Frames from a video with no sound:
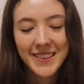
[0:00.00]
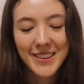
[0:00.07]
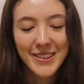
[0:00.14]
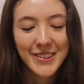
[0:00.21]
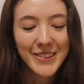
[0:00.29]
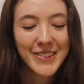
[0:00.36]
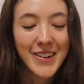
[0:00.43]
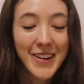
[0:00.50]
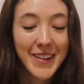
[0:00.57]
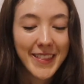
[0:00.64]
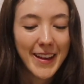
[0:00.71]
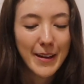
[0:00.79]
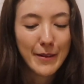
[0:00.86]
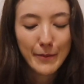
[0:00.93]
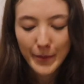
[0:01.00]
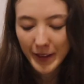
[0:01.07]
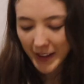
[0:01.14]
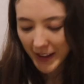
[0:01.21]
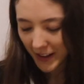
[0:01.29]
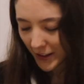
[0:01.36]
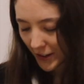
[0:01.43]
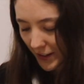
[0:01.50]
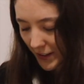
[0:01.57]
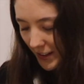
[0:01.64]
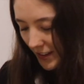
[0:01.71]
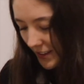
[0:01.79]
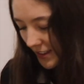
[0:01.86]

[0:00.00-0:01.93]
too on them, but like you just need